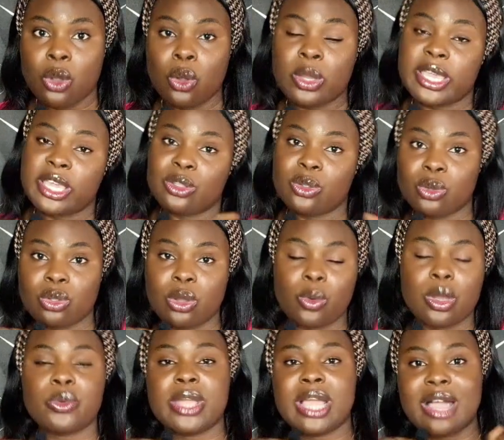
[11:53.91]
Okay, no, don't
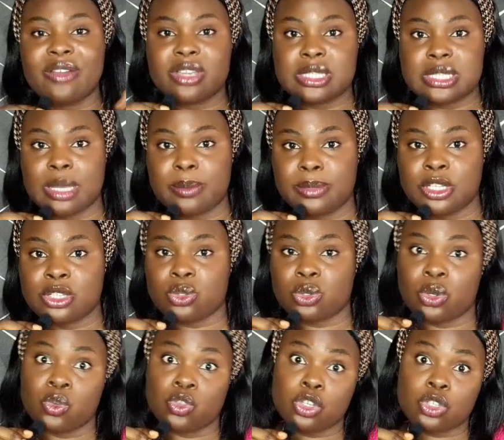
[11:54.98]
worry, we have a template.
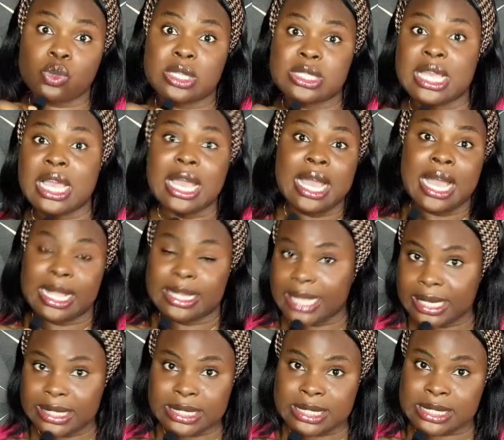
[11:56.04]
Okay, we just want
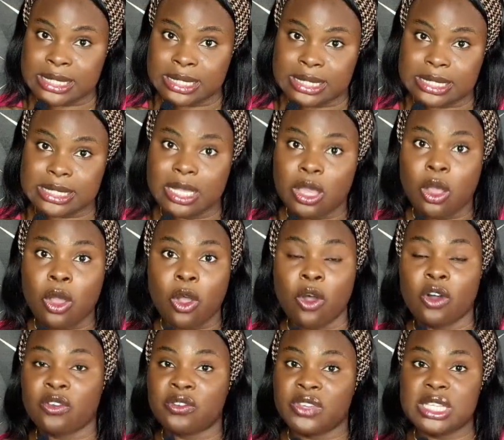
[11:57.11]
analysis
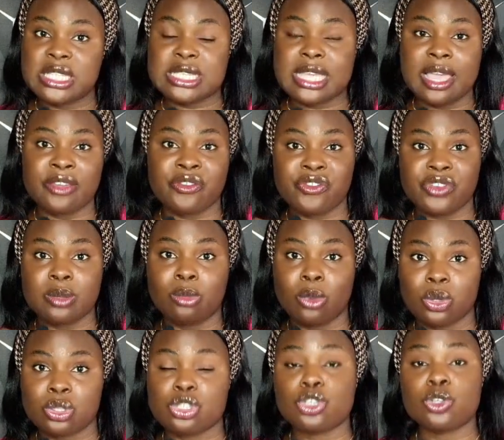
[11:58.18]
of it every
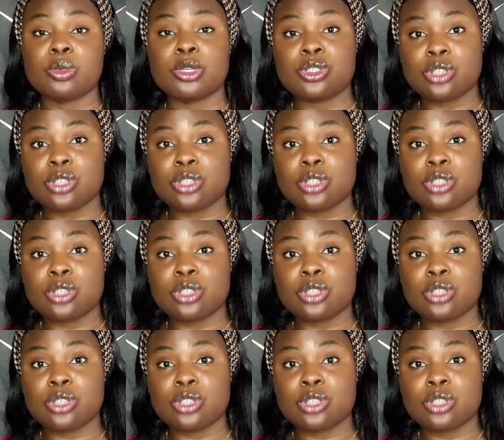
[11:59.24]
month. You'll be